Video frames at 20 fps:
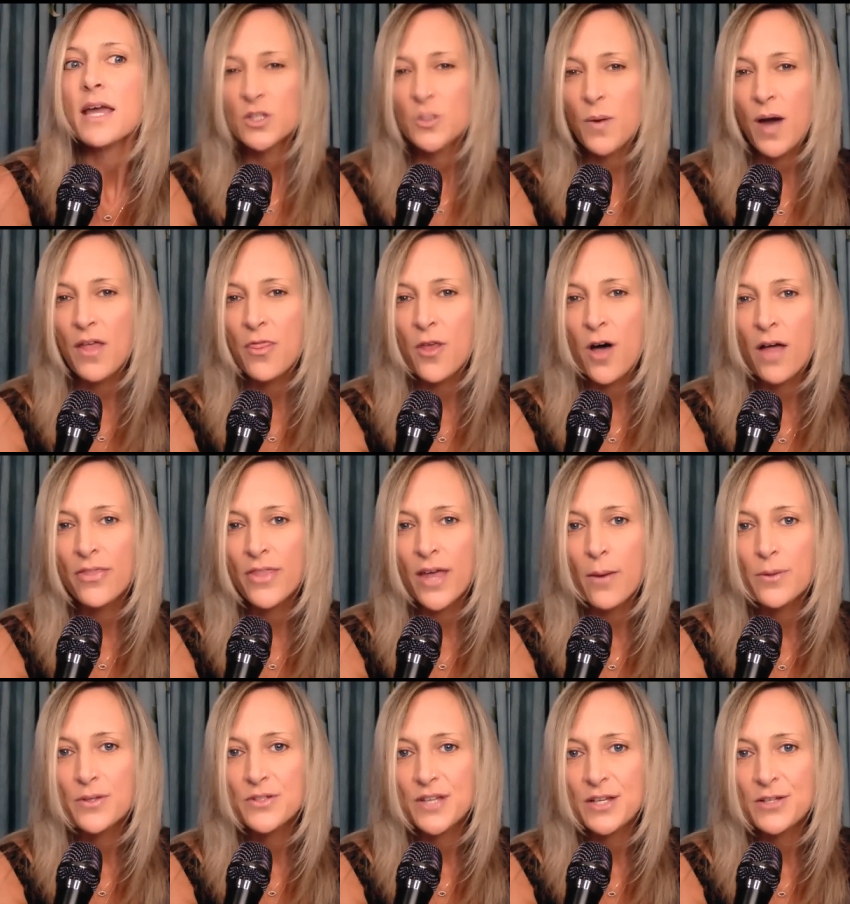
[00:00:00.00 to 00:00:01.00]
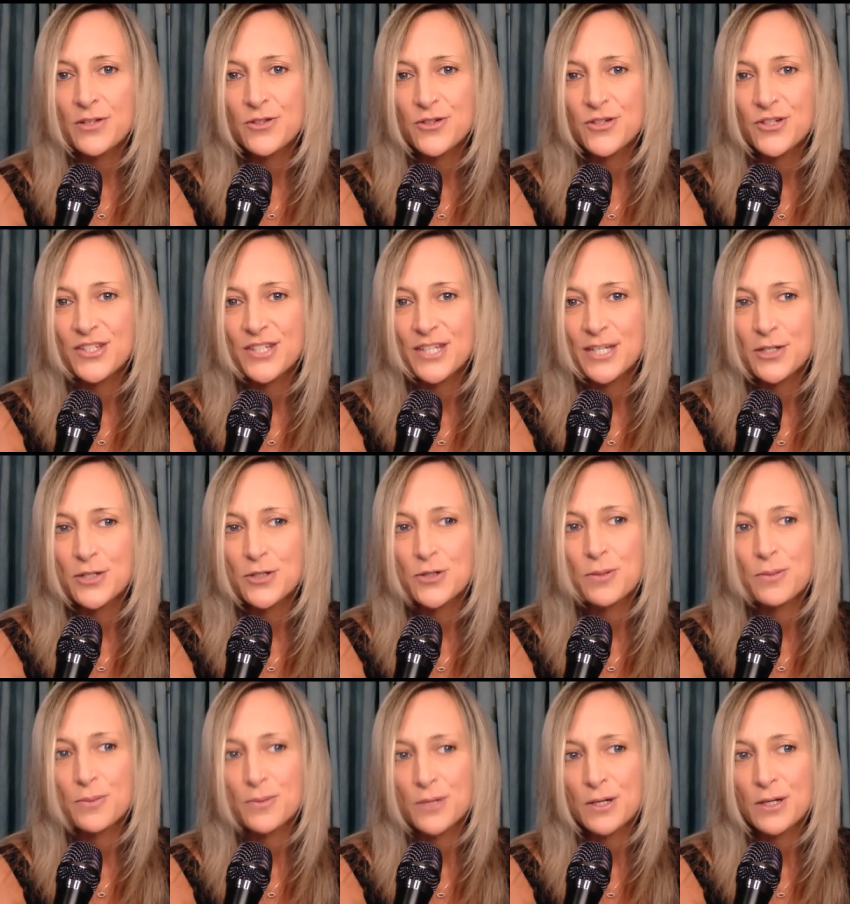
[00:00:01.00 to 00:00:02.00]
So I thought that was interesting
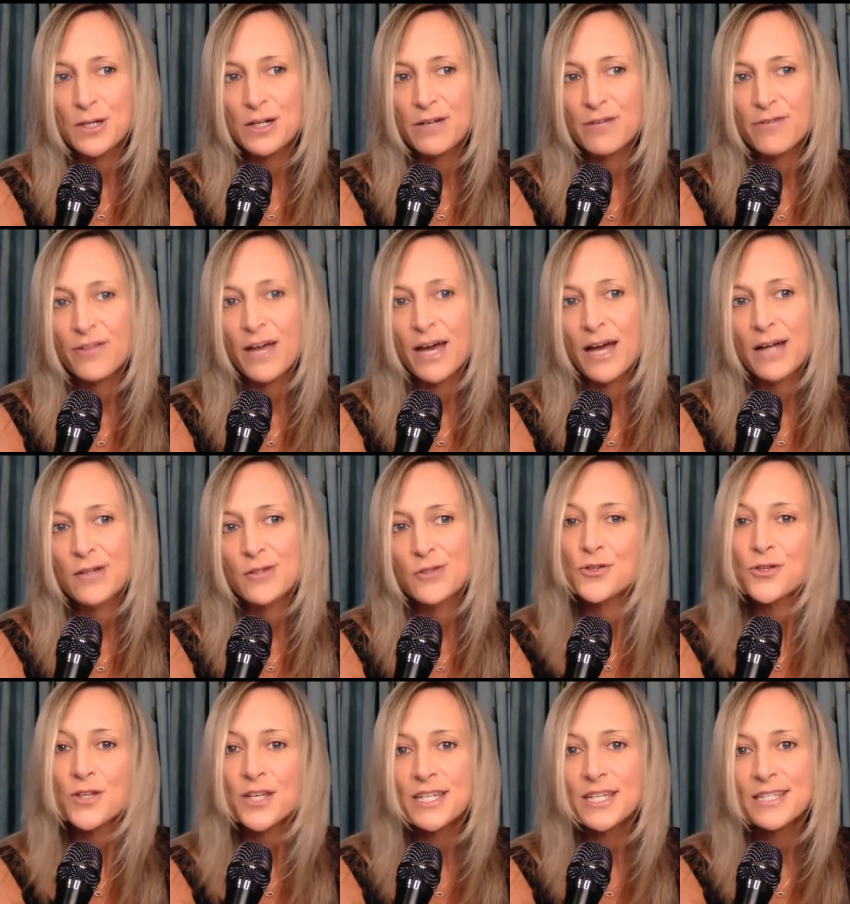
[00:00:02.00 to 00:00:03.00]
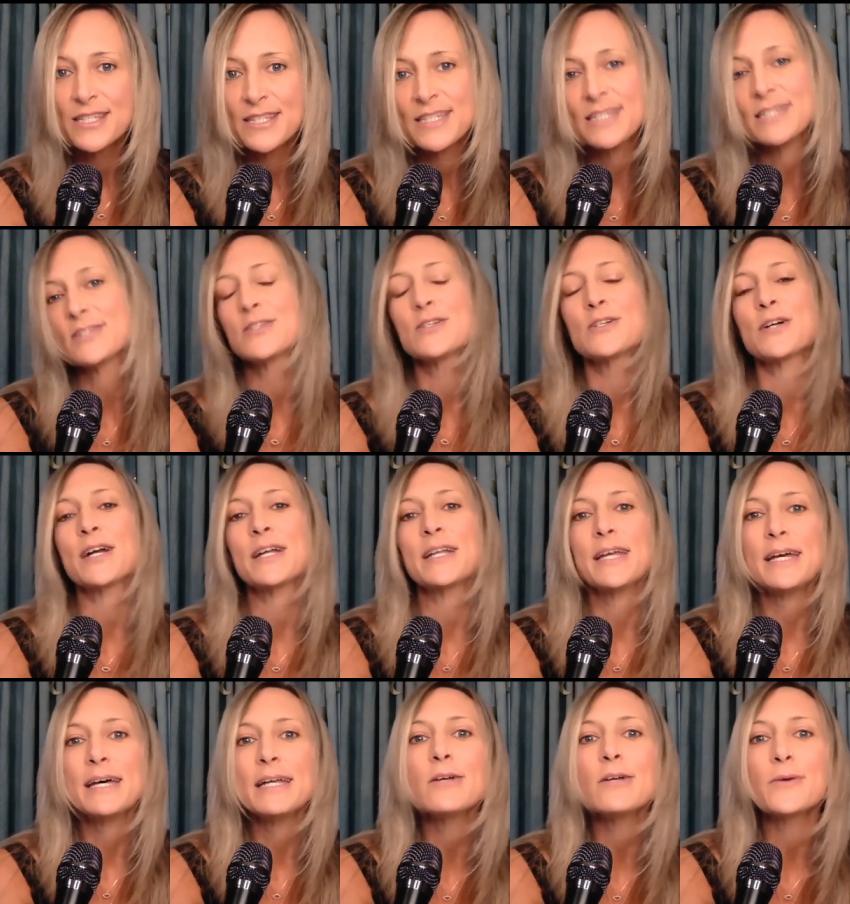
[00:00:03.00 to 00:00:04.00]
to observe that Julius Caesar and
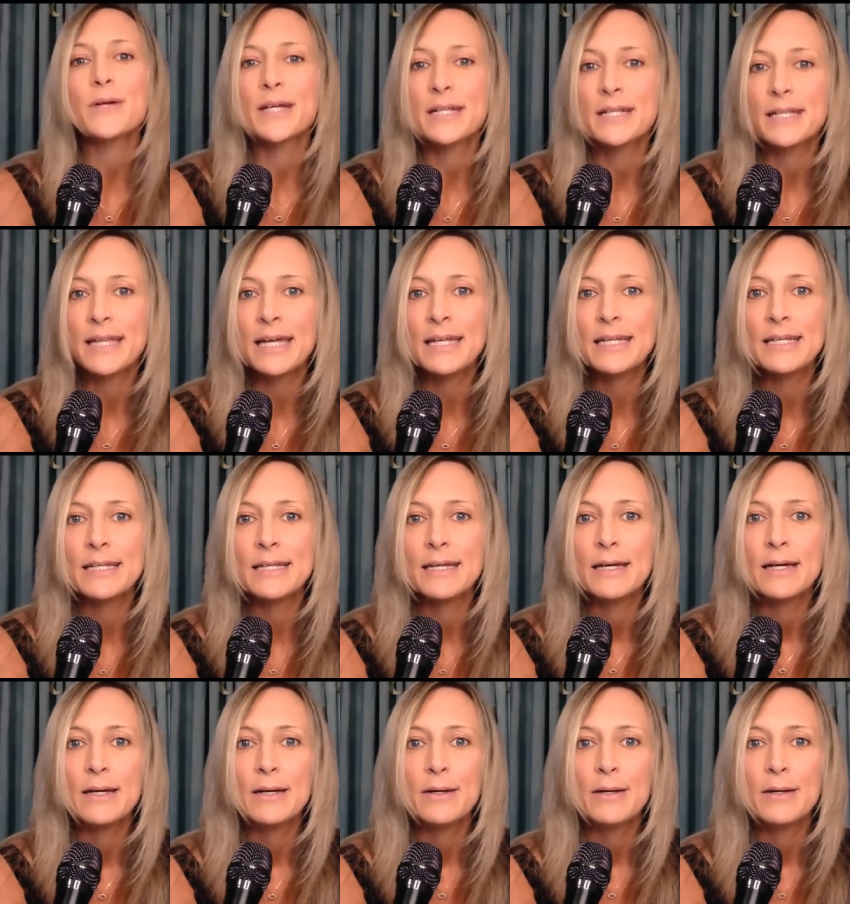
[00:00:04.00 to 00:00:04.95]
Hillary Clinton